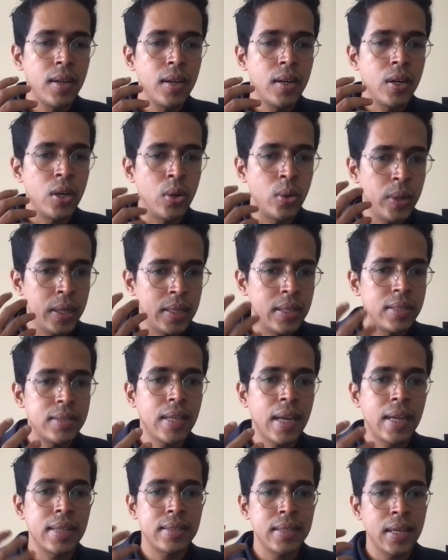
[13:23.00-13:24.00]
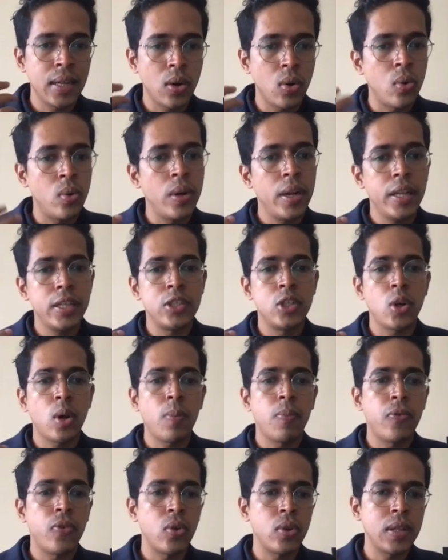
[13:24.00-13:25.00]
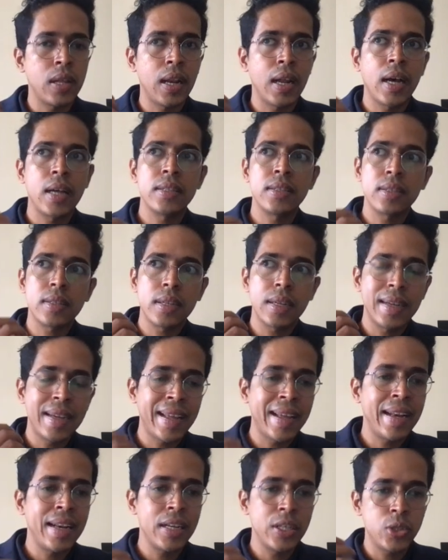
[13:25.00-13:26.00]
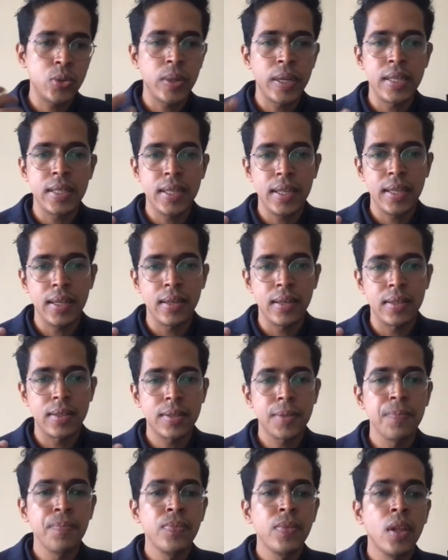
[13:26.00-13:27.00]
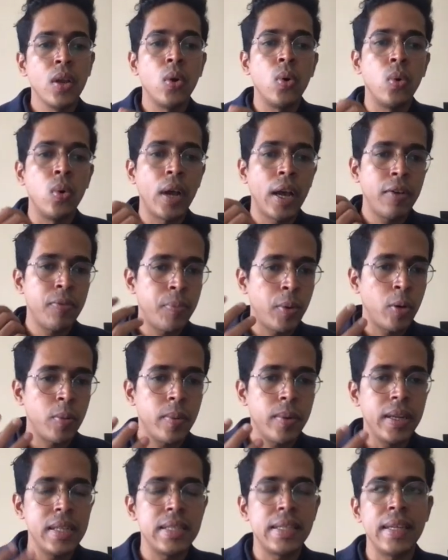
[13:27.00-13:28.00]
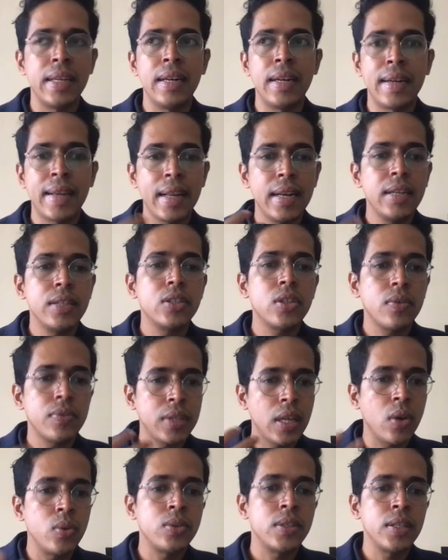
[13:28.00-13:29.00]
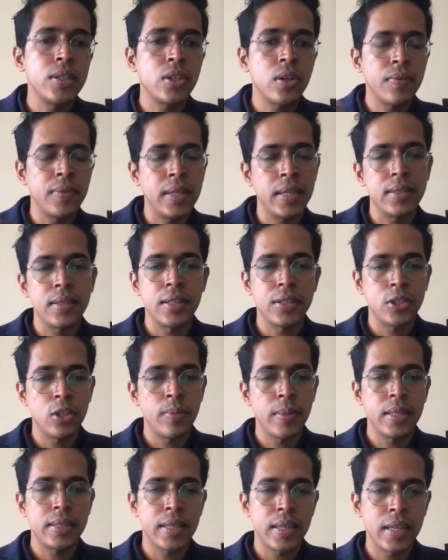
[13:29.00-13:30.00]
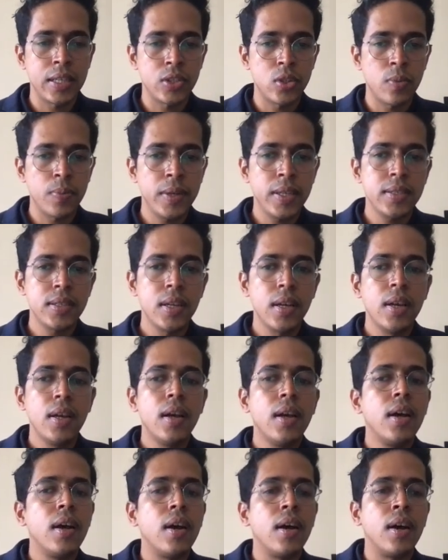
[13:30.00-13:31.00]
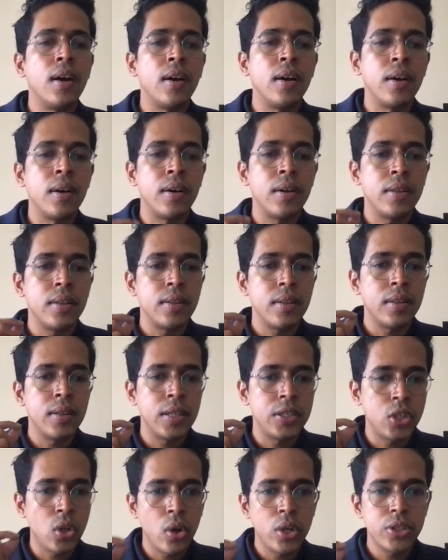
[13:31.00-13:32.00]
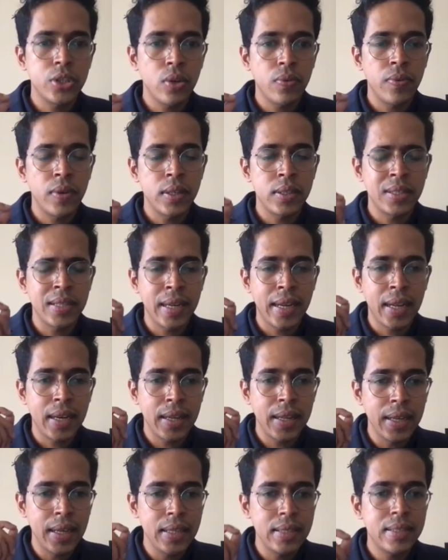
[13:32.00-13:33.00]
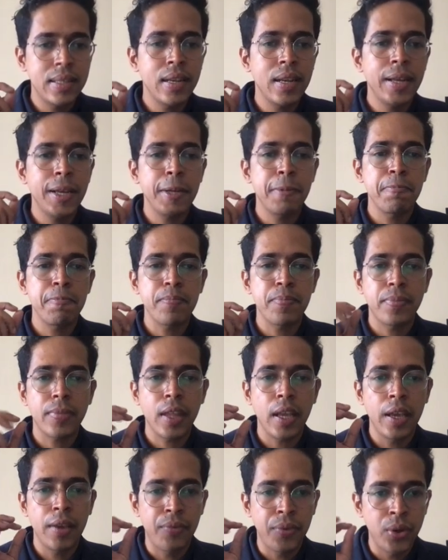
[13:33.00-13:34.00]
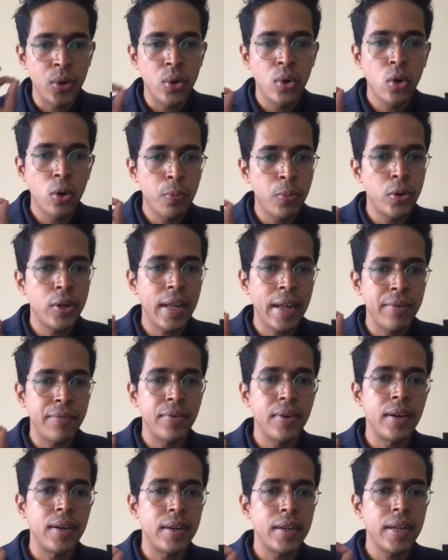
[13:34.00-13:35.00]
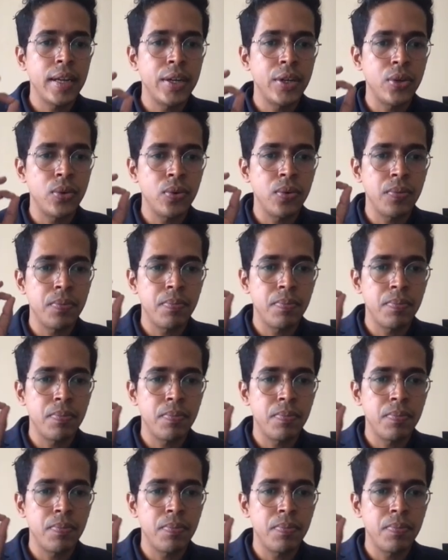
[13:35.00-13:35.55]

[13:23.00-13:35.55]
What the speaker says: doing this as their only job for the last 10, 20 years, who have probably seen tens of thousands of these resumes and SOPs. The choice of words, they can easily, if you don't put effort into